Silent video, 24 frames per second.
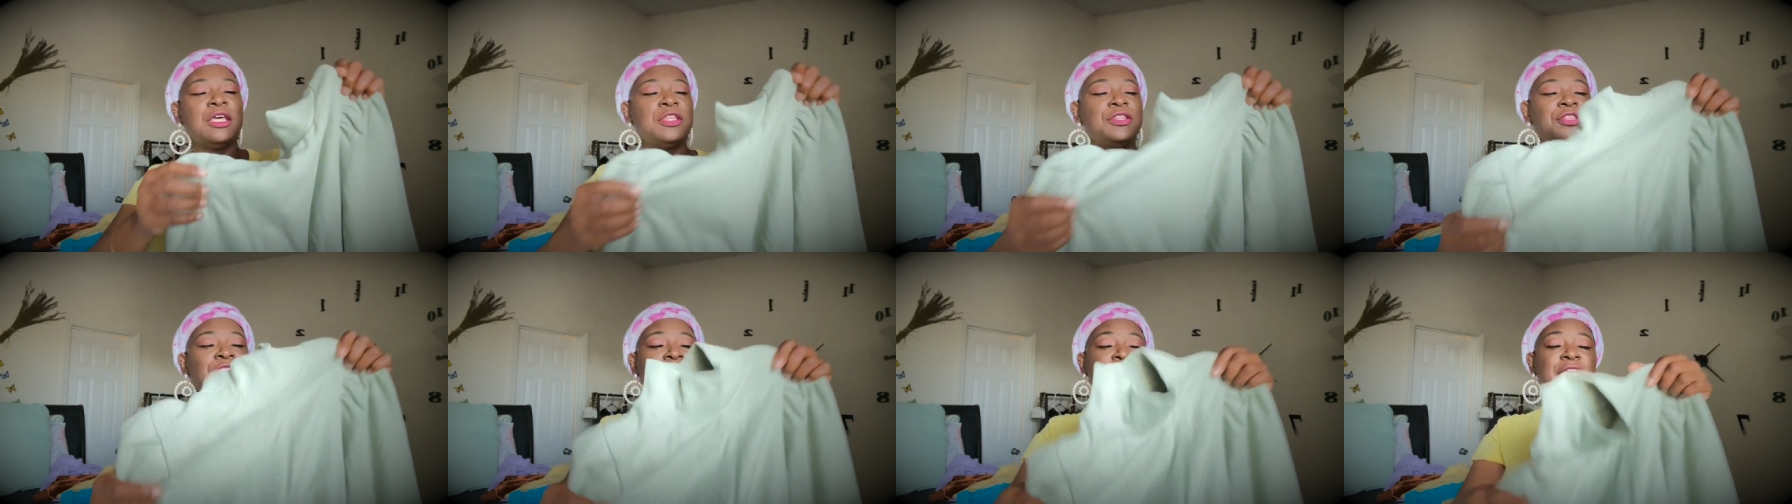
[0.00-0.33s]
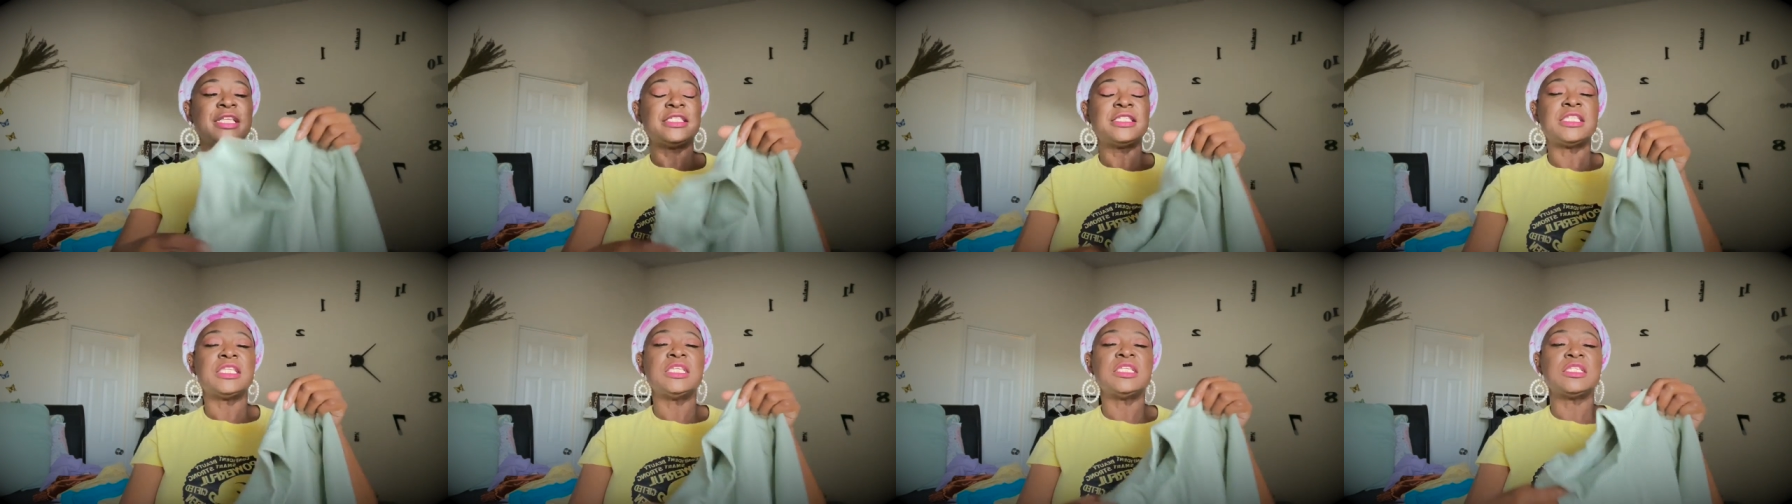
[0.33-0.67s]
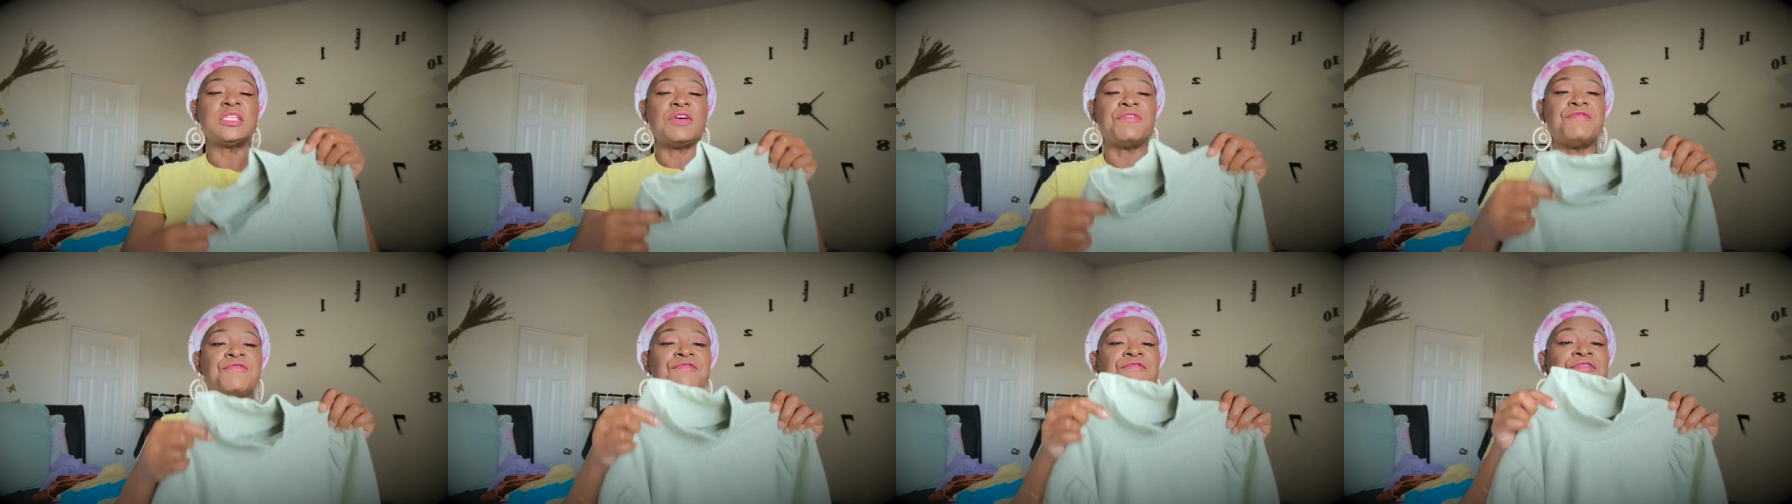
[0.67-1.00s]
This is
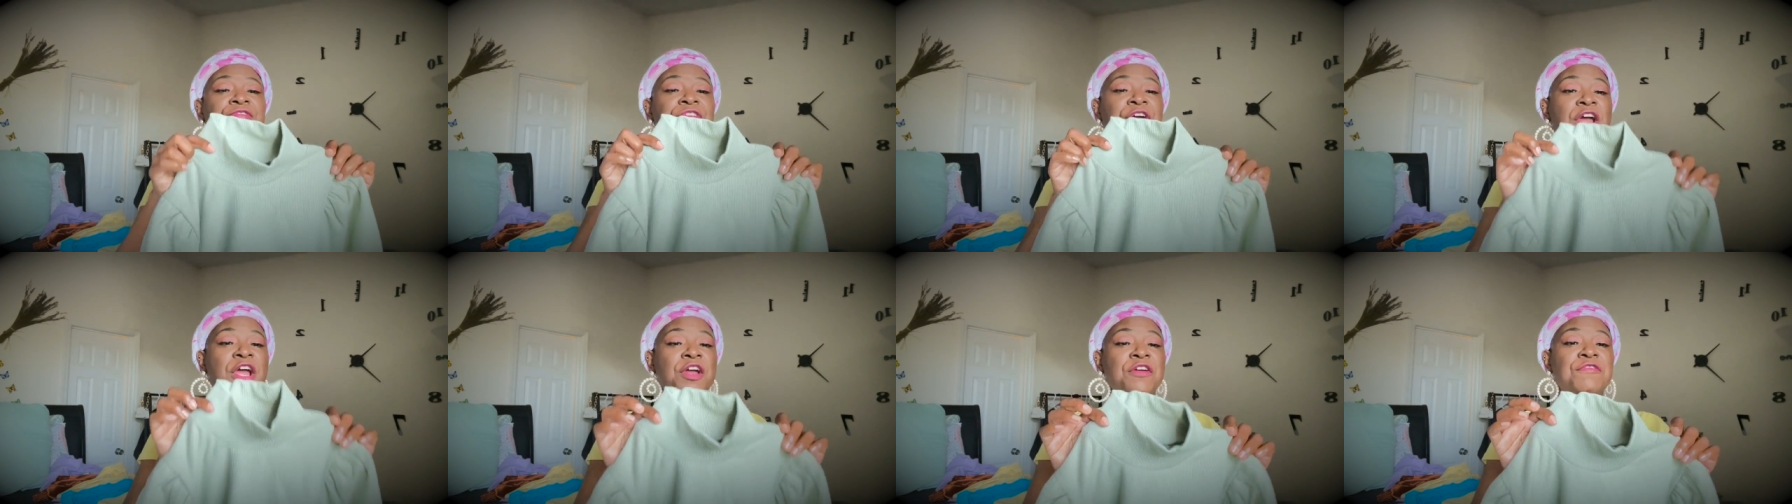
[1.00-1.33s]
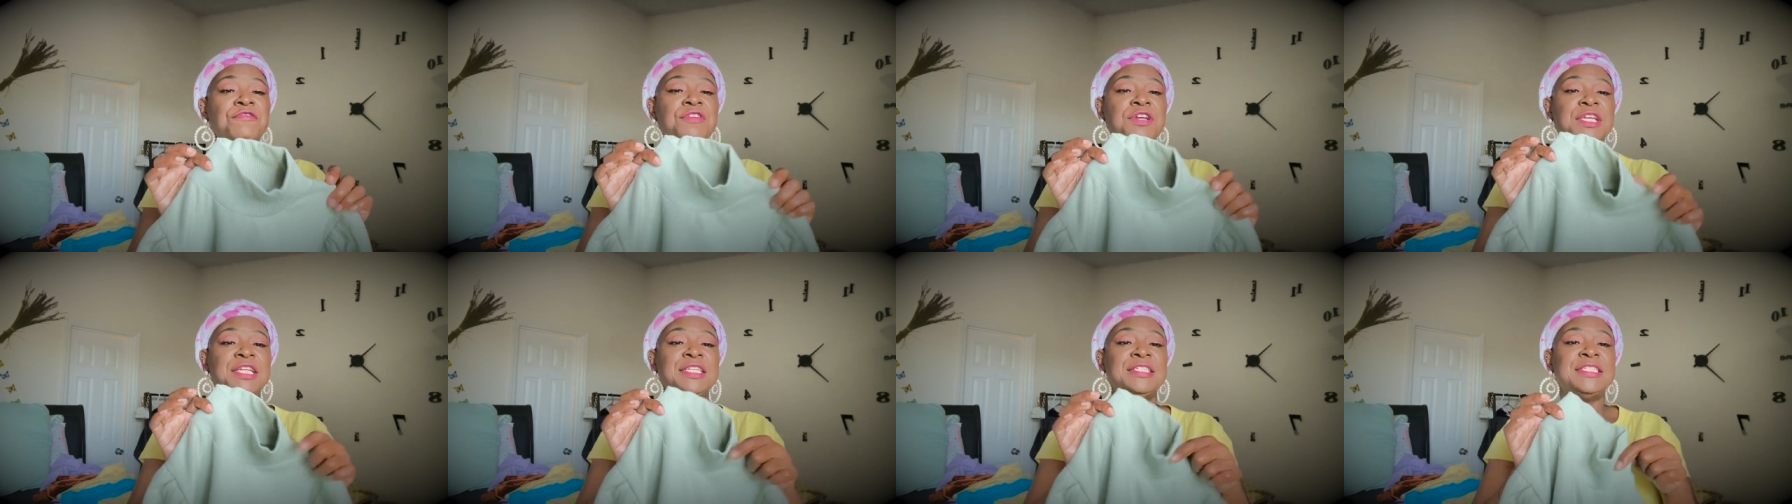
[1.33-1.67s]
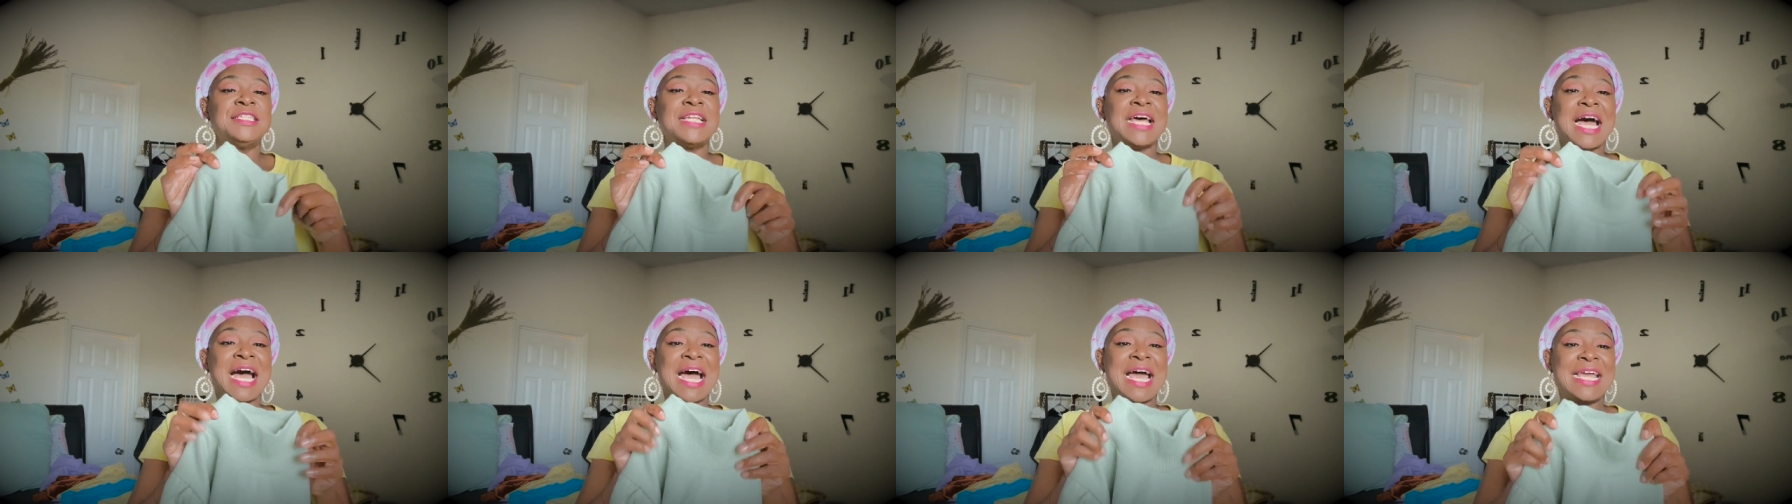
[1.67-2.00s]
a very
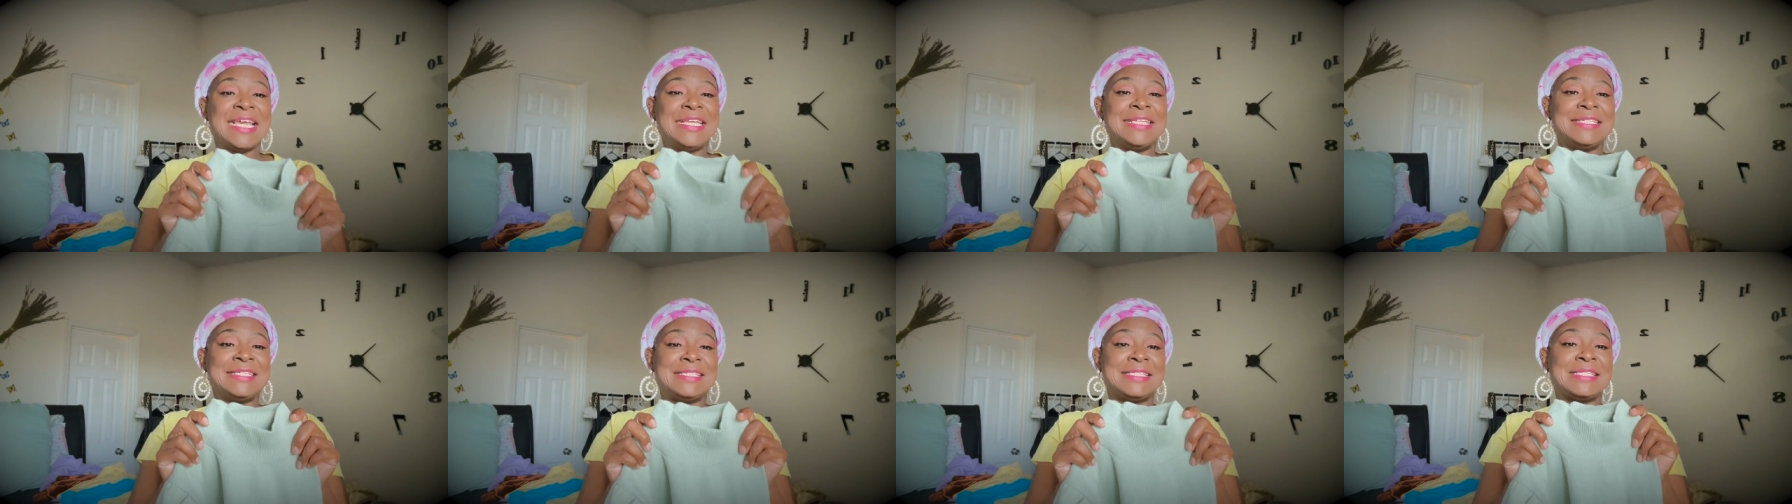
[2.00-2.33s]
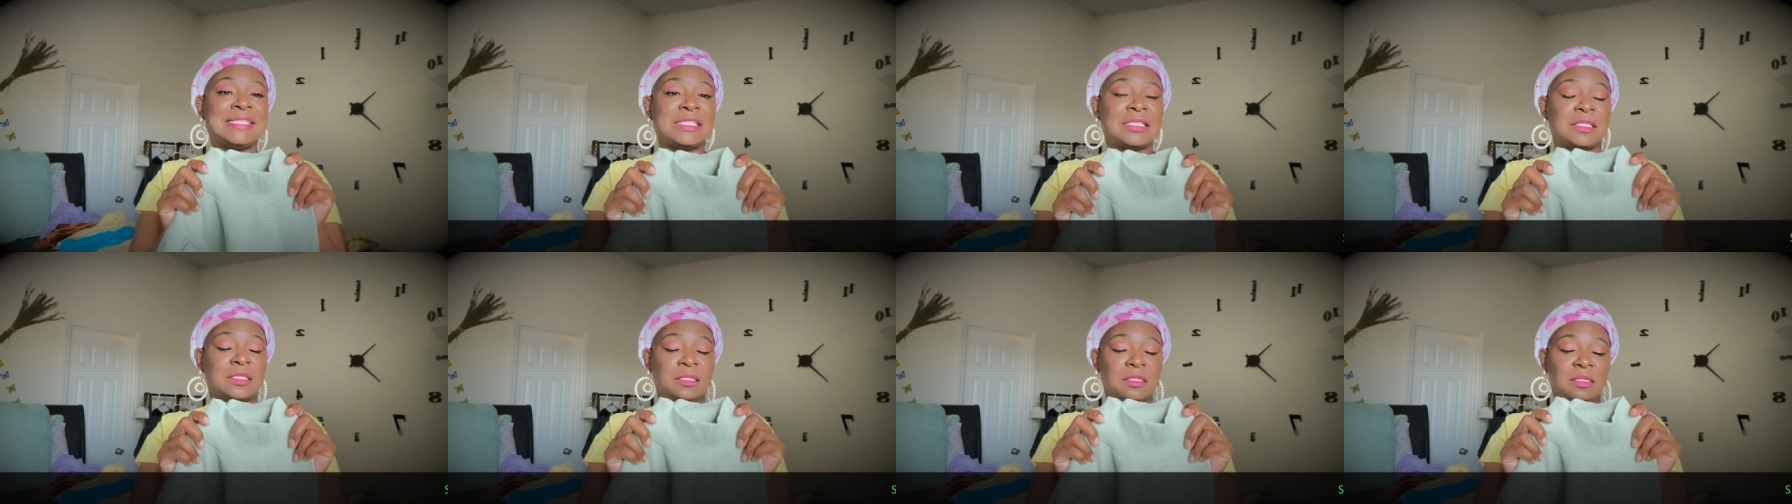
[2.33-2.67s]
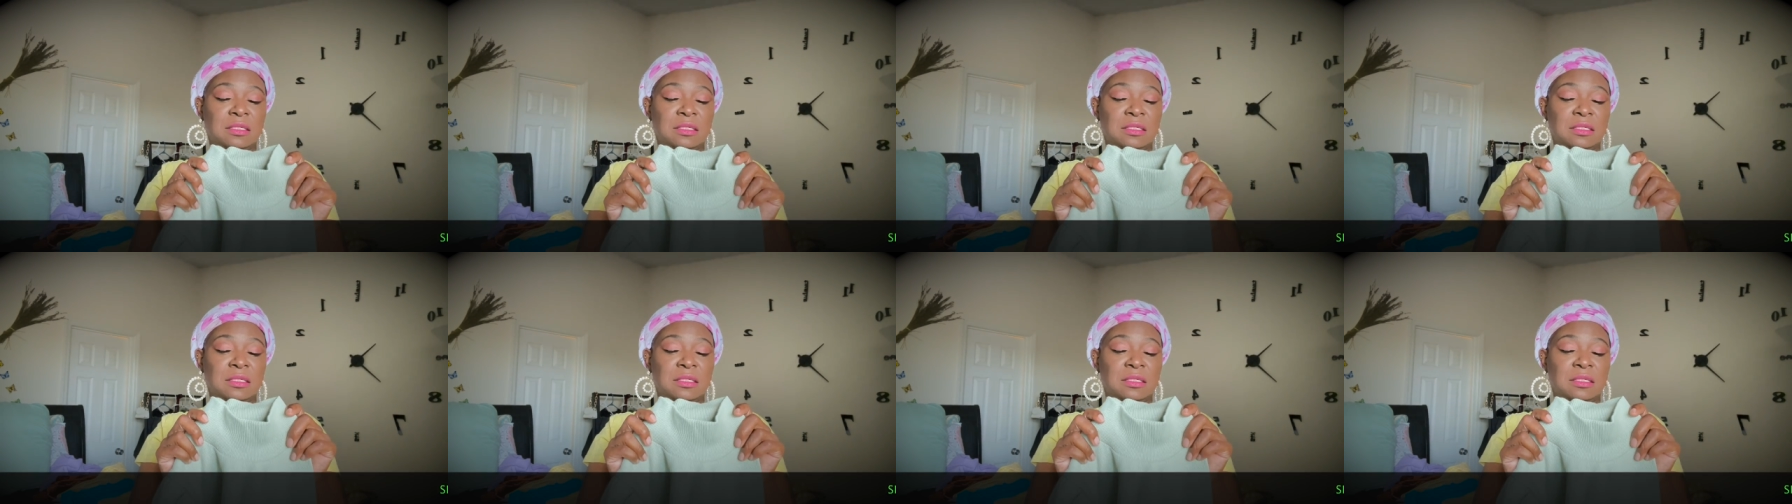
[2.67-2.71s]
nice,